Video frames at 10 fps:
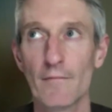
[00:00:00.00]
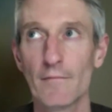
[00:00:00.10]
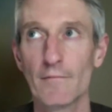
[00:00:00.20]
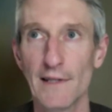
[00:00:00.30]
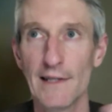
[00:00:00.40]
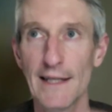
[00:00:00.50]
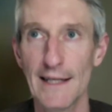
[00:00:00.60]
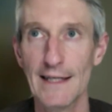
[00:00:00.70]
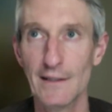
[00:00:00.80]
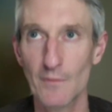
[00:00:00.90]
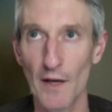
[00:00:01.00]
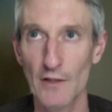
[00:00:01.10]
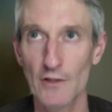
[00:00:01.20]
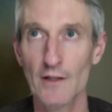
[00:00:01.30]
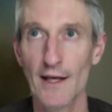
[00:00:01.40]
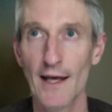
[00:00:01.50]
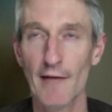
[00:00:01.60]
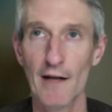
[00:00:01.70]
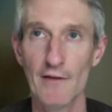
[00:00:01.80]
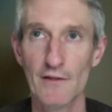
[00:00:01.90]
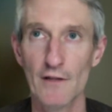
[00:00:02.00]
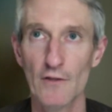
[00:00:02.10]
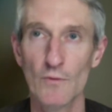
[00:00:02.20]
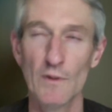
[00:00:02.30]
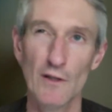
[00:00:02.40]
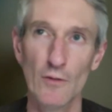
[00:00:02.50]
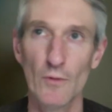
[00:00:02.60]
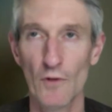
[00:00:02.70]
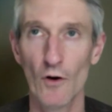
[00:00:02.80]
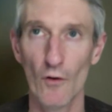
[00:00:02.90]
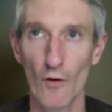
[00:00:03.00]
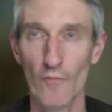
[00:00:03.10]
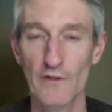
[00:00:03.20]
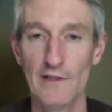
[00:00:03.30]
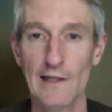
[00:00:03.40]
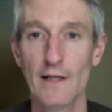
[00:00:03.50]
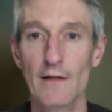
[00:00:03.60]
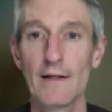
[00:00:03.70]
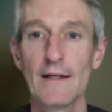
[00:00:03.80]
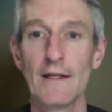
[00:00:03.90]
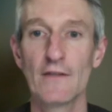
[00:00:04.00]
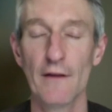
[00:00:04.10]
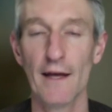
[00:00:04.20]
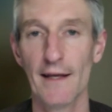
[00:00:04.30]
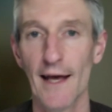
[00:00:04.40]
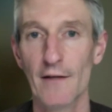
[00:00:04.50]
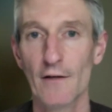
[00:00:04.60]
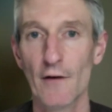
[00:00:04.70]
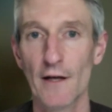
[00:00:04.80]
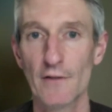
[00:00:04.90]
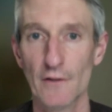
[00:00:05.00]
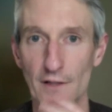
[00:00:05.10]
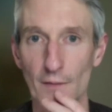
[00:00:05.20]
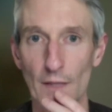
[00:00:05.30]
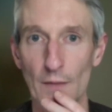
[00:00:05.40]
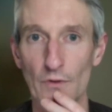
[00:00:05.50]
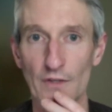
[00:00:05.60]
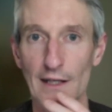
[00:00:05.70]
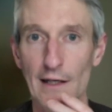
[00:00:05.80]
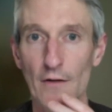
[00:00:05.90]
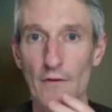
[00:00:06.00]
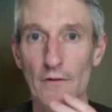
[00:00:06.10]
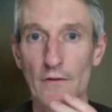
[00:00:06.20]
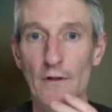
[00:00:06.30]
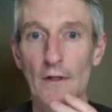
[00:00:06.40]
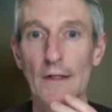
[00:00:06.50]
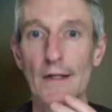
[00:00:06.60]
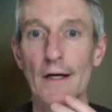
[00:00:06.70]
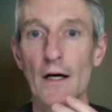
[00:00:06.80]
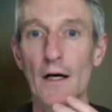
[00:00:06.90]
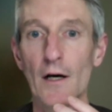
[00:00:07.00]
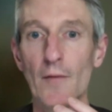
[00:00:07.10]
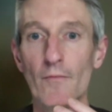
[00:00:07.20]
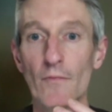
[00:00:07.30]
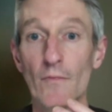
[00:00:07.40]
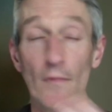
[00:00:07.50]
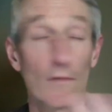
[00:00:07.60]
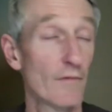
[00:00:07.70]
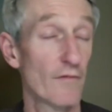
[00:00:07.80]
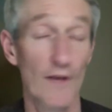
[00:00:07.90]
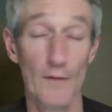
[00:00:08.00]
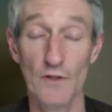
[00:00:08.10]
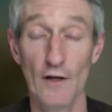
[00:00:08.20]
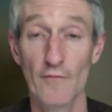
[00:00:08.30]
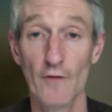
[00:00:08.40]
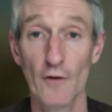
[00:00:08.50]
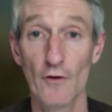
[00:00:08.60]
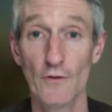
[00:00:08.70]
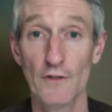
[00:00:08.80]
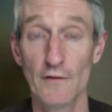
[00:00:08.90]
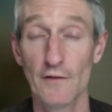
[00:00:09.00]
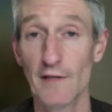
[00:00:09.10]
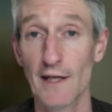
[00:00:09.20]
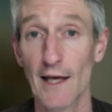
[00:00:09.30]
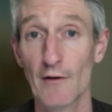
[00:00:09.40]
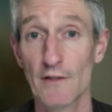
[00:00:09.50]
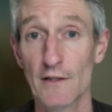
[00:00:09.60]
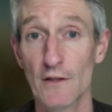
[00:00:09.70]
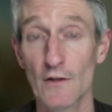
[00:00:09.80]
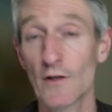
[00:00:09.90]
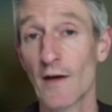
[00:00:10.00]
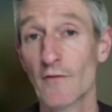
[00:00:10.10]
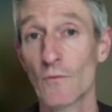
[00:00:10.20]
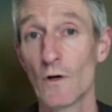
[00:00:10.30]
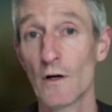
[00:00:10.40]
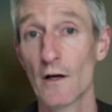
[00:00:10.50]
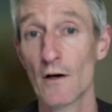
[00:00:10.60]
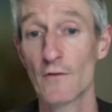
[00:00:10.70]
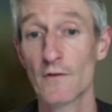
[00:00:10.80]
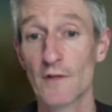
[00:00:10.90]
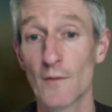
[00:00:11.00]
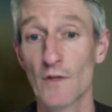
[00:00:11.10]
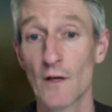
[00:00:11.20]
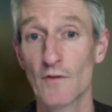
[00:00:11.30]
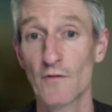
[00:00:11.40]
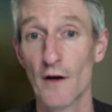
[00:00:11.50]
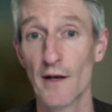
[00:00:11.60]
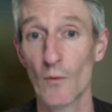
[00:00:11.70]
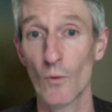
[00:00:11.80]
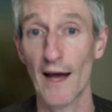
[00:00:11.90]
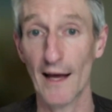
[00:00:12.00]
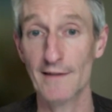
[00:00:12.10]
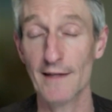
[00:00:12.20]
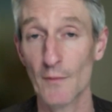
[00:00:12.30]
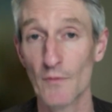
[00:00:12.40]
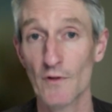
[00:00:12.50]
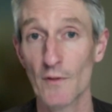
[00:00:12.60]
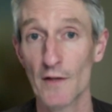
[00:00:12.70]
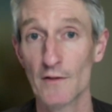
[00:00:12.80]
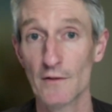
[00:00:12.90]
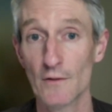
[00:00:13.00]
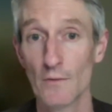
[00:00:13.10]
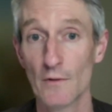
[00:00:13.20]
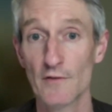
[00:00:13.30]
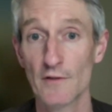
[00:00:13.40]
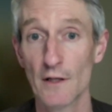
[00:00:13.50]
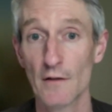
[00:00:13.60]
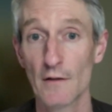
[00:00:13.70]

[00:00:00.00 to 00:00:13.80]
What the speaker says: lead patient care as such. We do, but not obviously. So that can grate on some people's egos. Flip side of no continuity of care is you have to work hard sometimes to find out what has happened to the patients who were interesting.